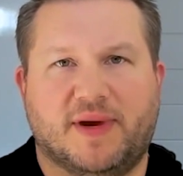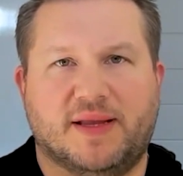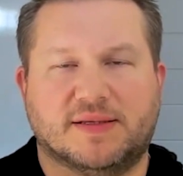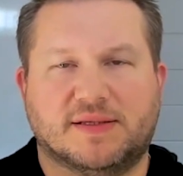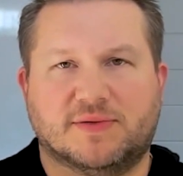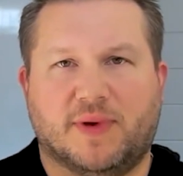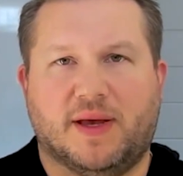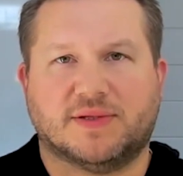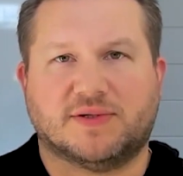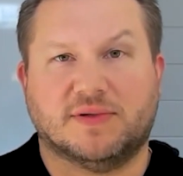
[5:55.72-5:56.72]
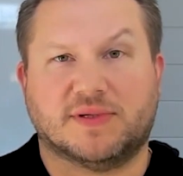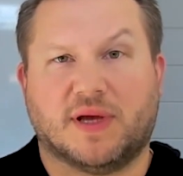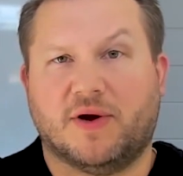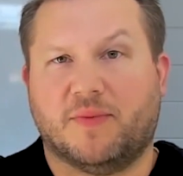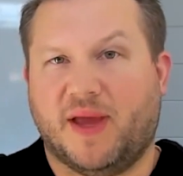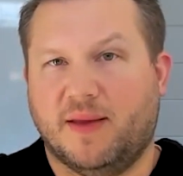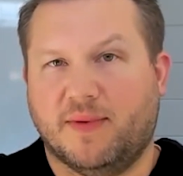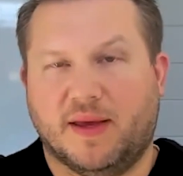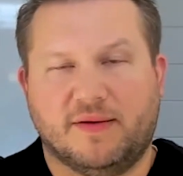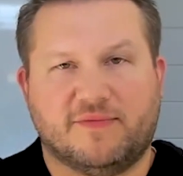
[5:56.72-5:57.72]
by this as well. So those
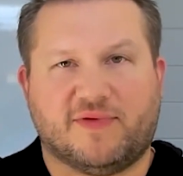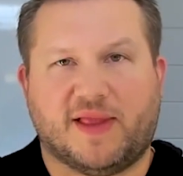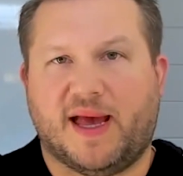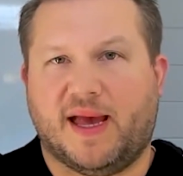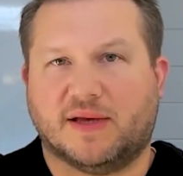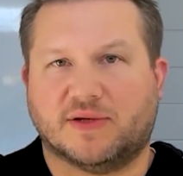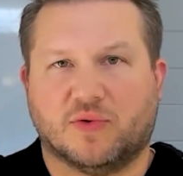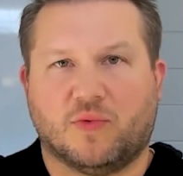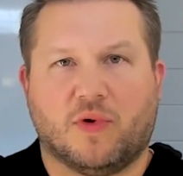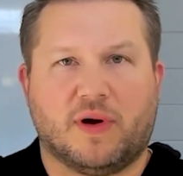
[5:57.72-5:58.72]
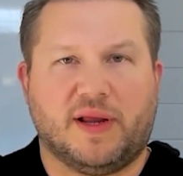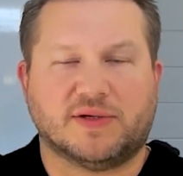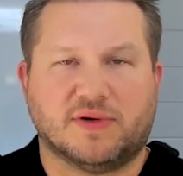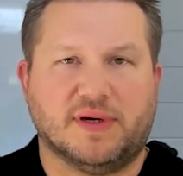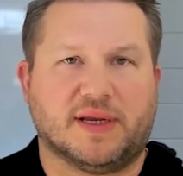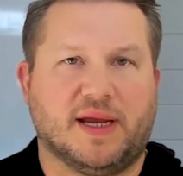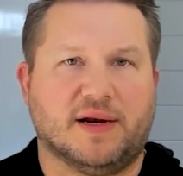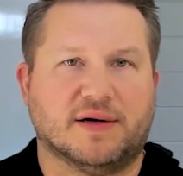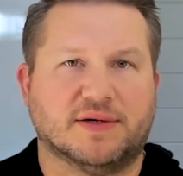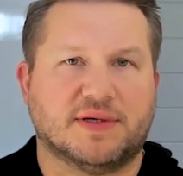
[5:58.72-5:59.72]
underpayment flags or warnings or
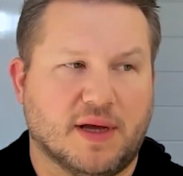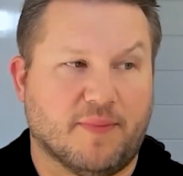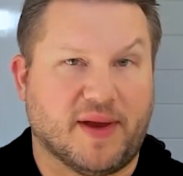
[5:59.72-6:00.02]
indicators, by